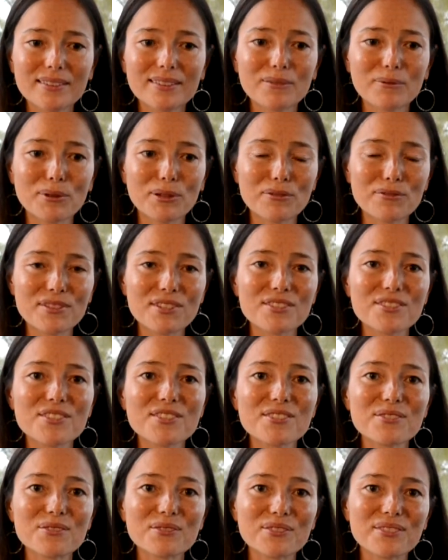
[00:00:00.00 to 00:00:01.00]
one of it is
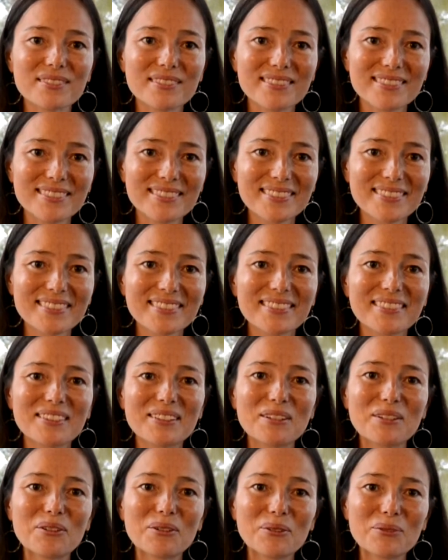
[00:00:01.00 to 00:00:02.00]
just
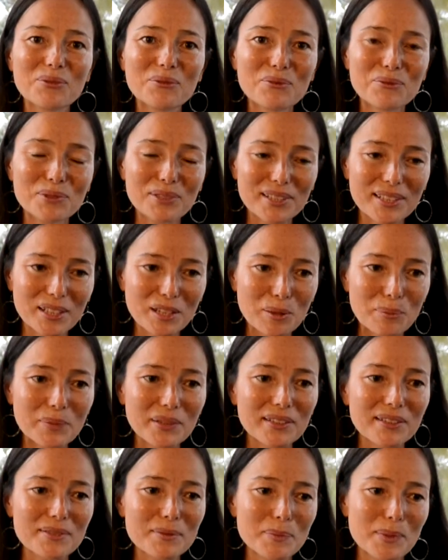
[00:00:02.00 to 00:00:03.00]
really
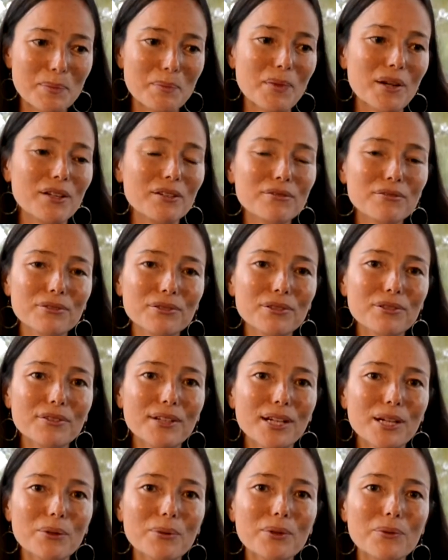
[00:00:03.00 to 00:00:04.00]
helping us be mindful of
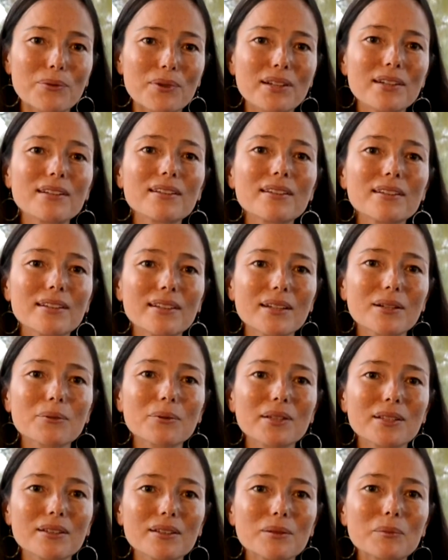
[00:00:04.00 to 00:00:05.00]
how we write and how
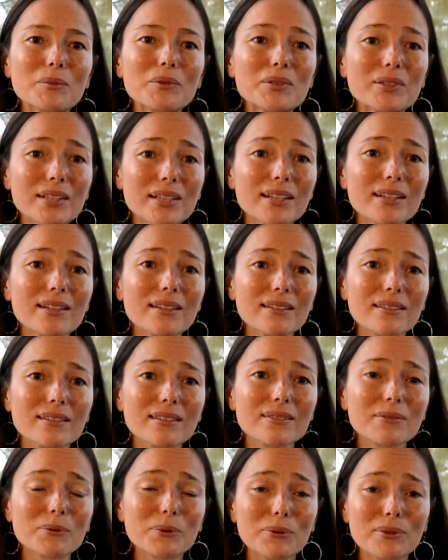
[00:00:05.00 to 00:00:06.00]
we communicate
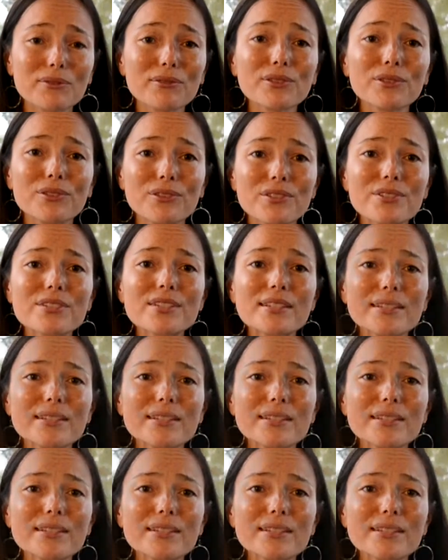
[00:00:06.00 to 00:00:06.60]
what we've learned.